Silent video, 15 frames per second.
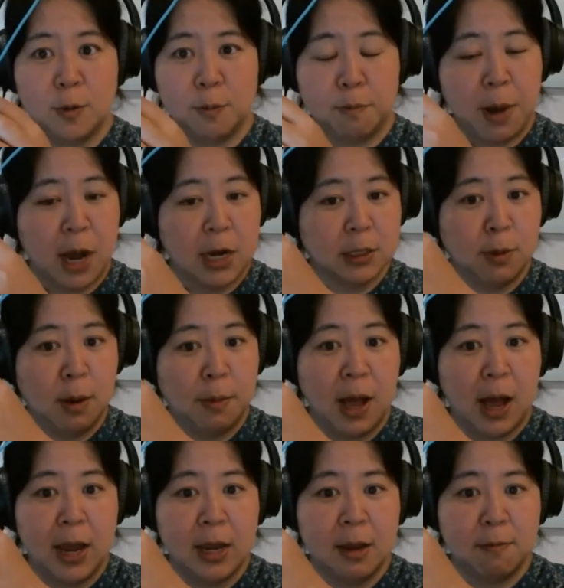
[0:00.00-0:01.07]
maximum
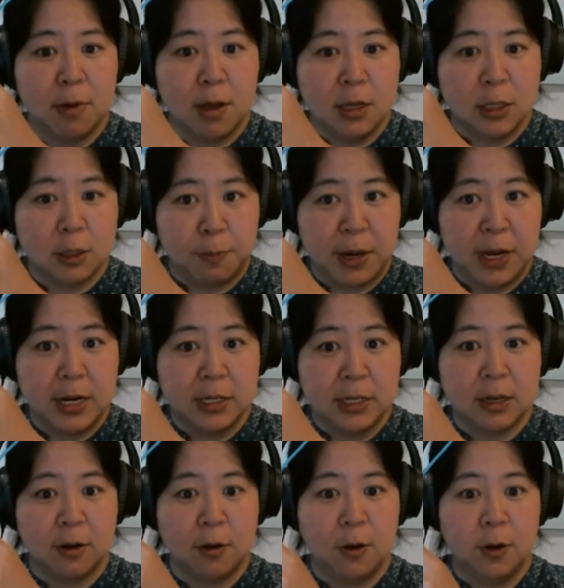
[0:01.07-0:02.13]
height, speed is
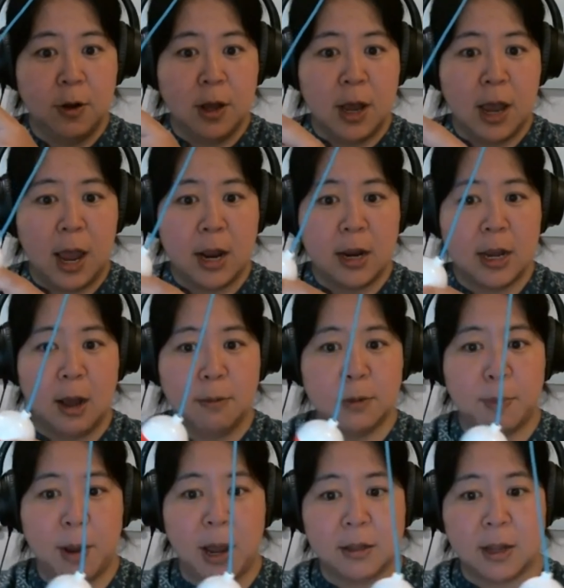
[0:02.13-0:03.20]
0, and comes
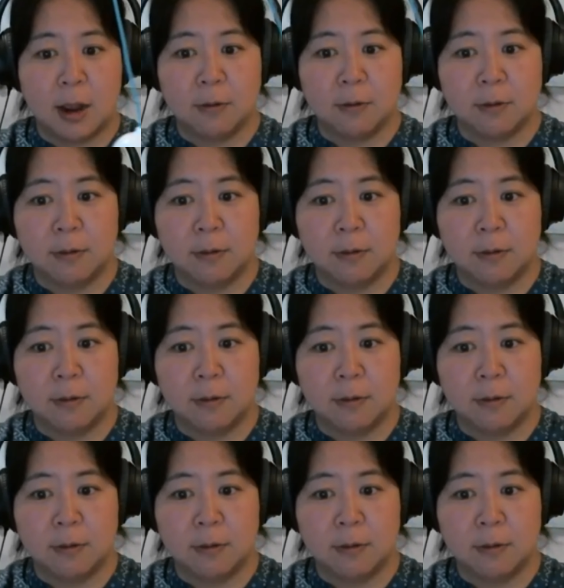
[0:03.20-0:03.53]
back down.